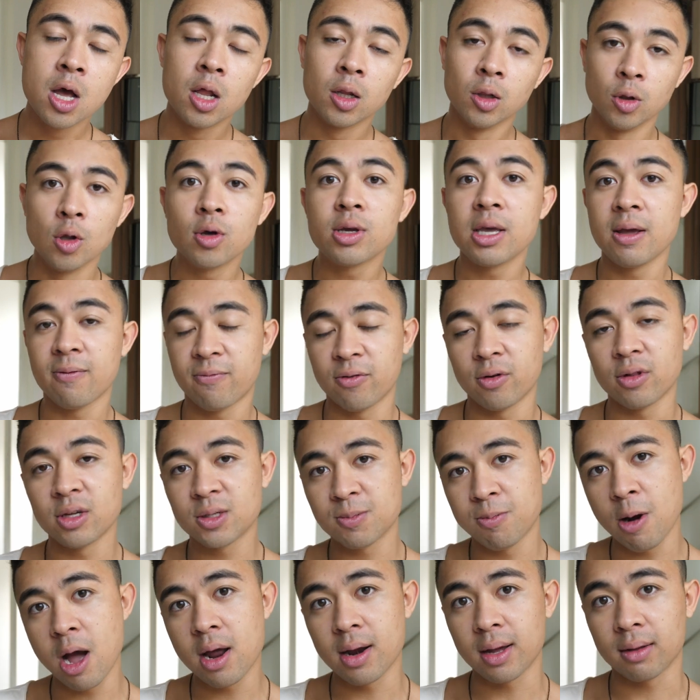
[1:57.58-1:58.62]
looking for
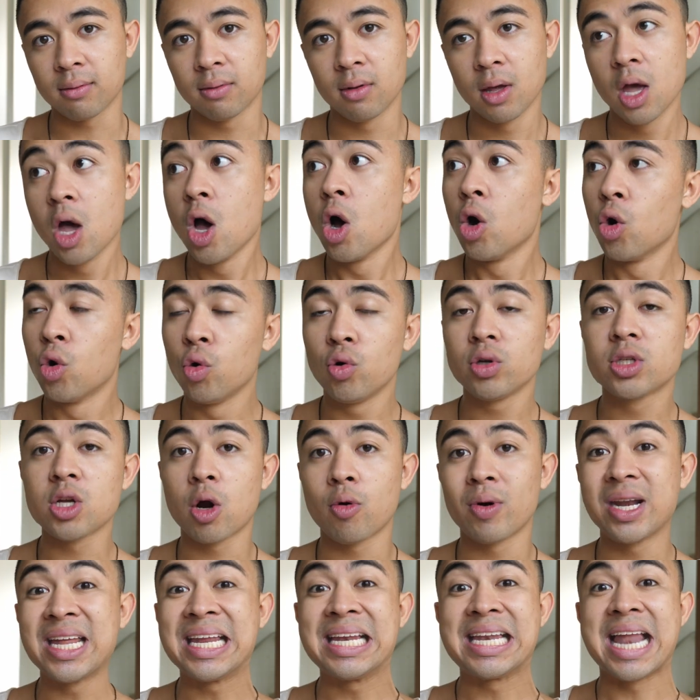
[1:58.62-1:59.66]
this product, who's
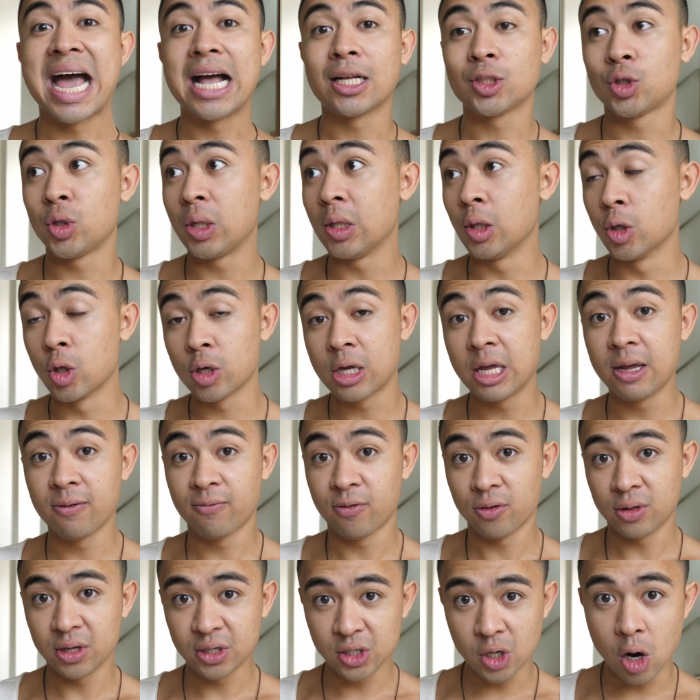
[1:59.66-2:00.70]
already naturally looking
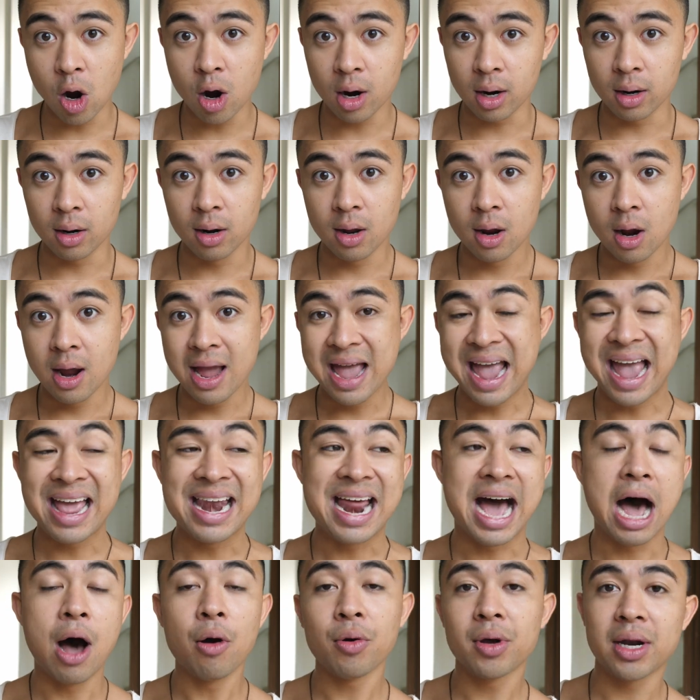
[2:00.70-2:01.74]
for this art,
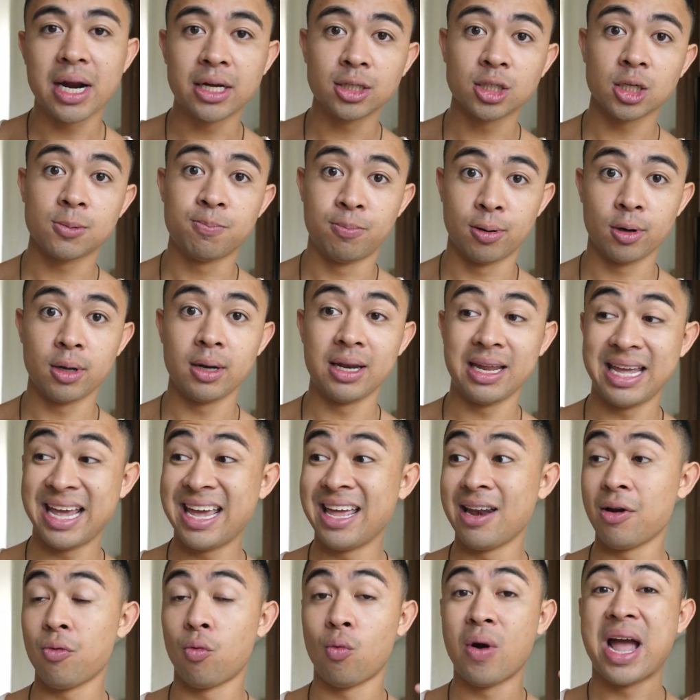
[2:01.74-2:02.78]
and how can I just put it